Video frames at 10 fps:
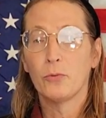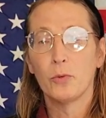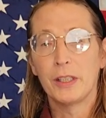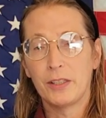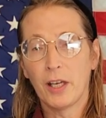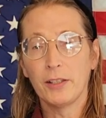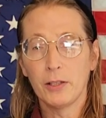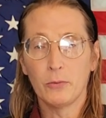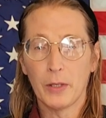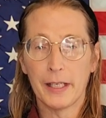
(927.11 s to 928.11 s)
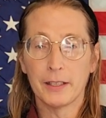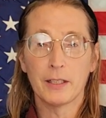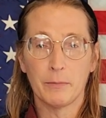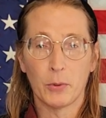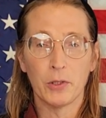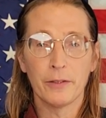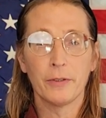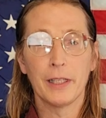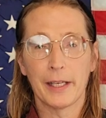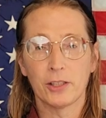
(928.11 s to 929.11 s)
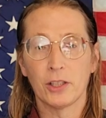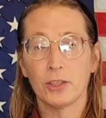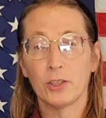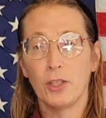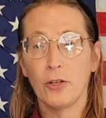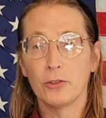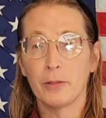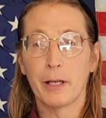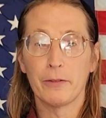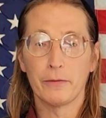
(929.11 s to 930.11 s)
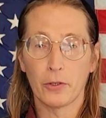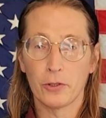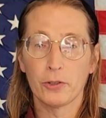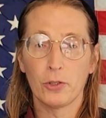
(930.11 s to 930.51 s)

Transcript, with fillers: redundant ways the Board of Elections knows about voters